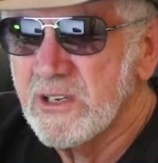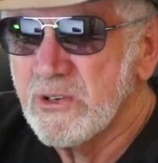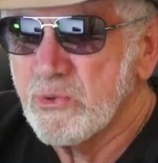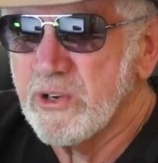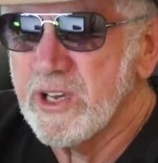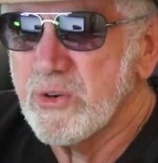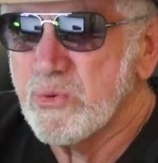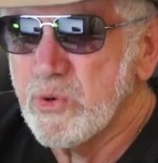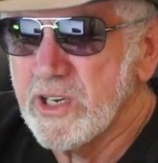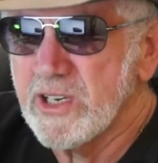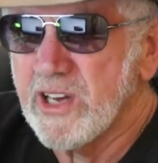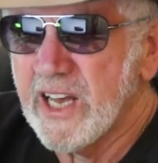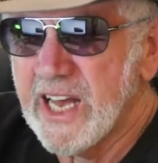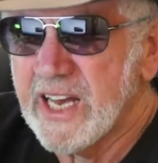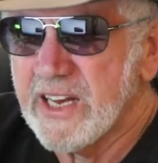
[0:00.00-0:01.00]
We
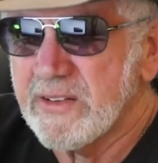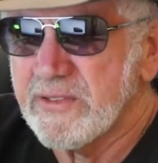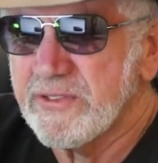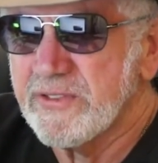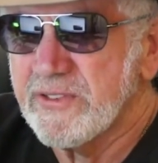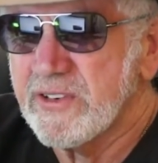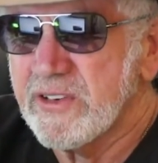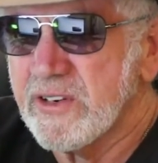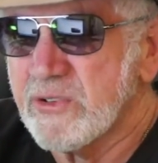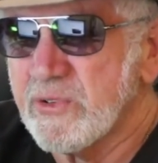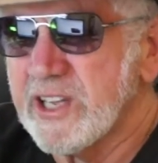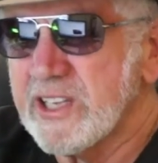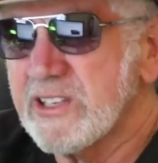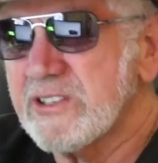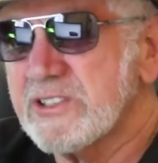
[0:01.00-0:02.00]
will have
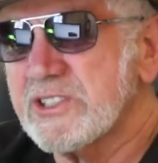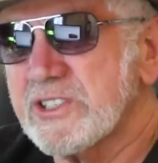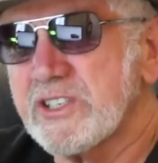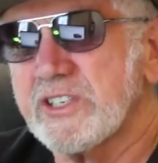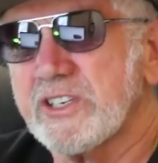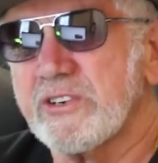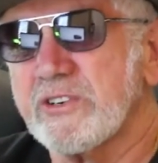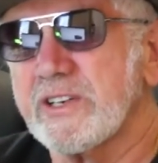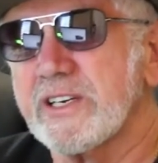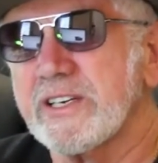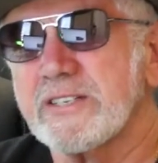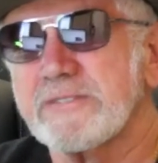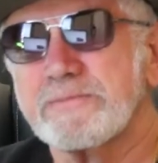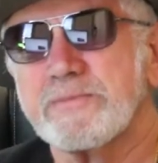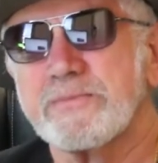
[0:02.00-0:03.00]
great
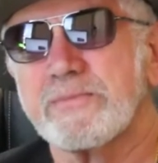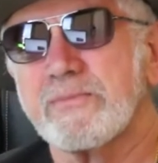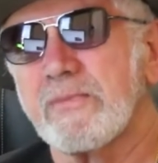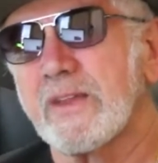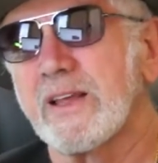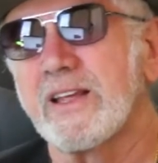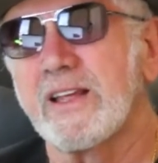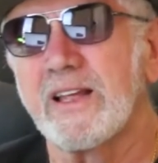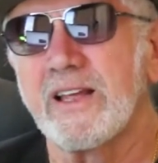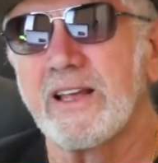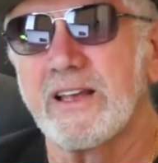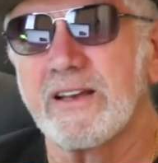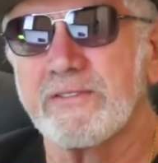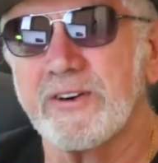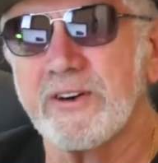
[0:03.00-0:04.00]
security.
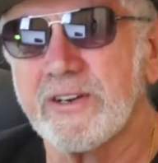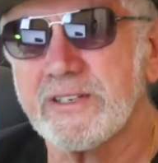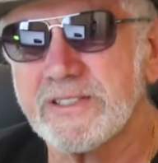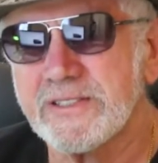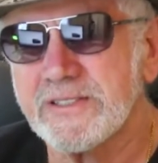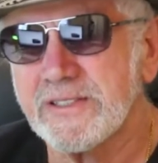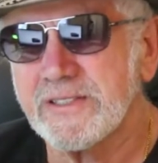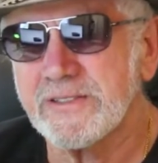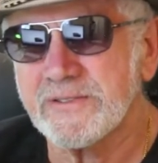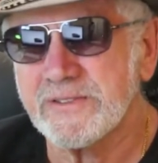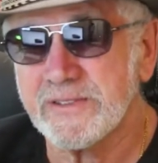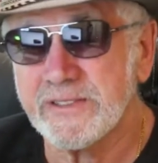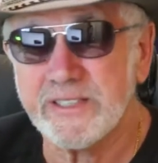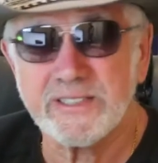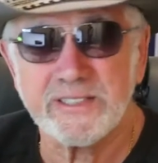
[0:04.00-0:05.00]
Folks,
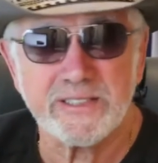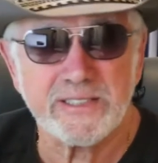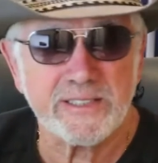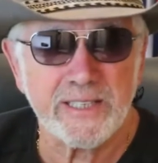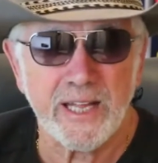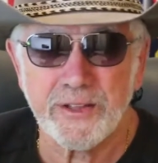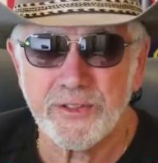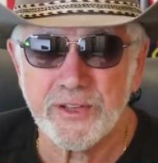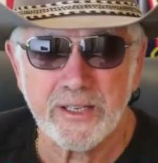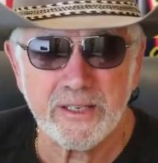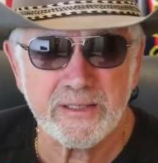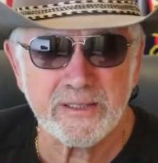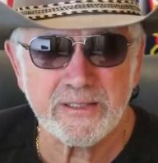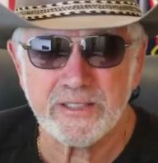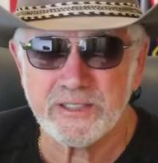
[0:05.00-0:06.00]
this is
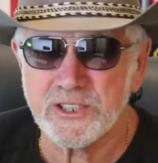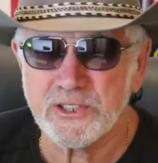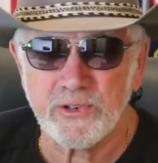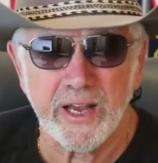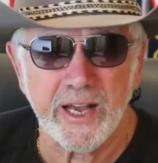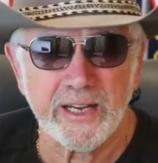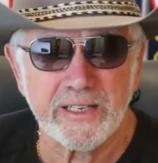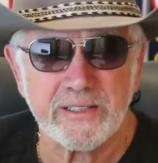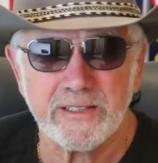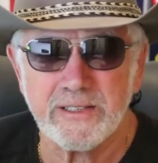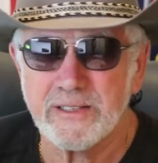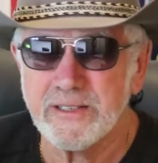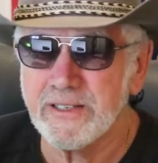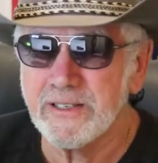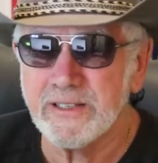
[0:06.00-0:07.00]
nothing distract,
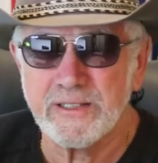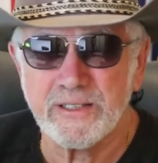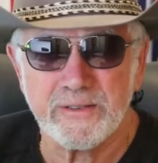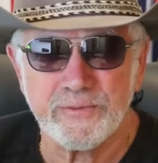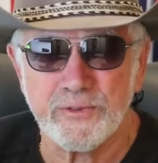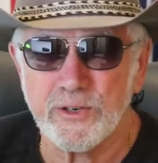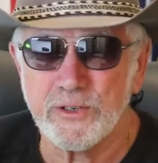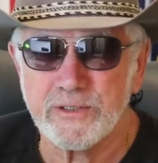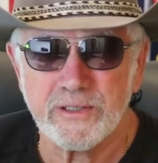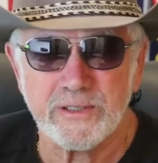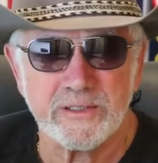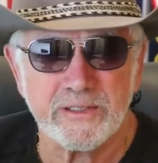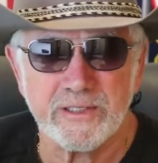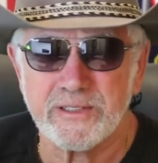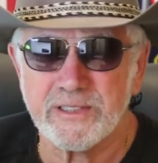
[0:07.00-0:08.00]
divert,
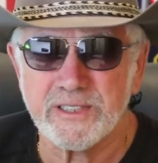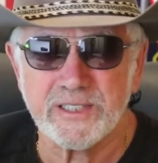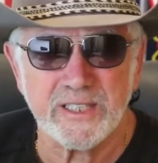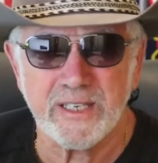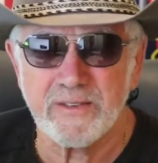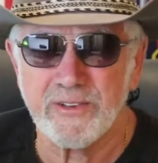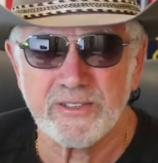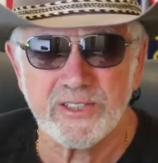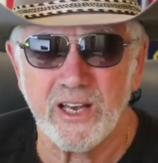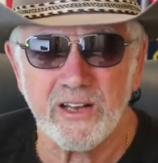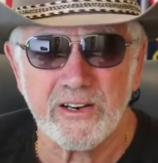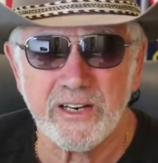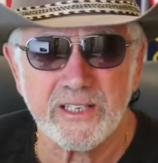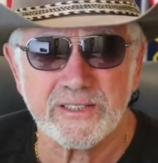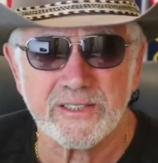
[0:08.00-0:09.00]
to deceive. That's
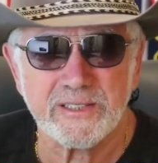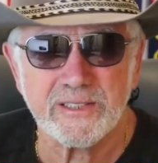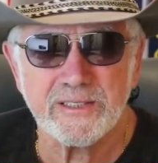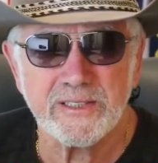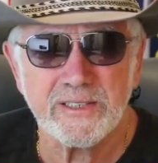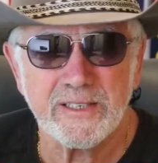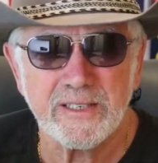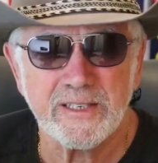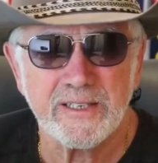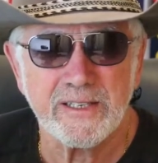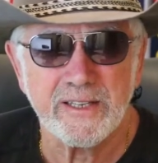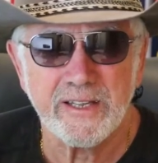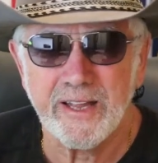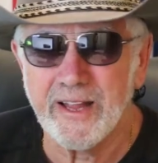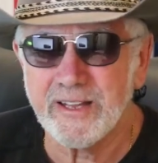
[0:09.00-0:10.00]
all it is.
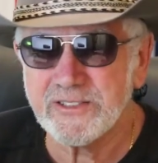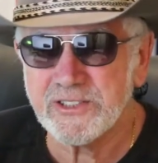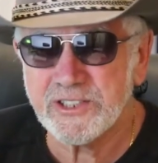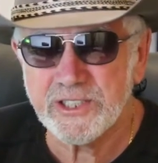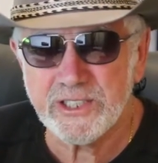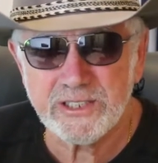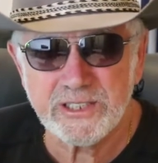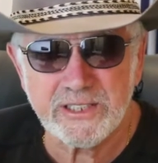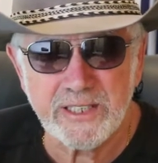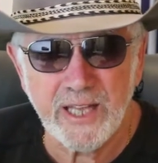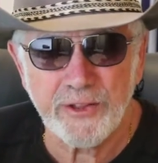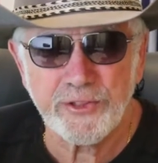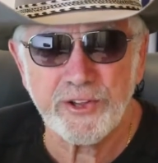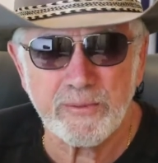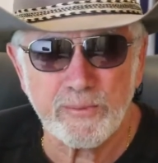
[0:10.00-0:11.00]
It's just
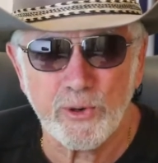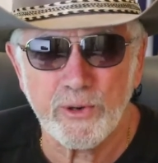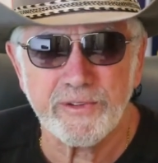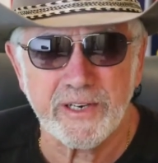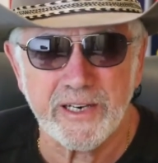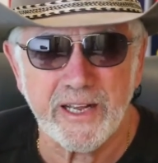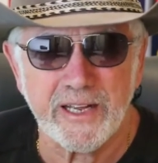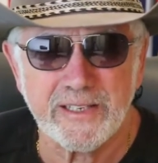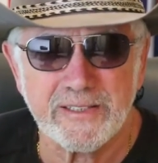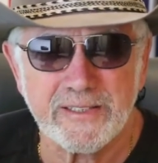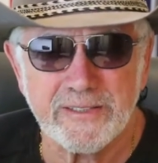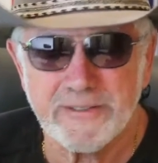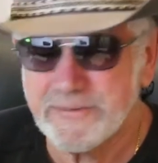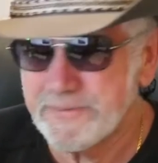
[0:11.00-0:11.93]
nothing more than that.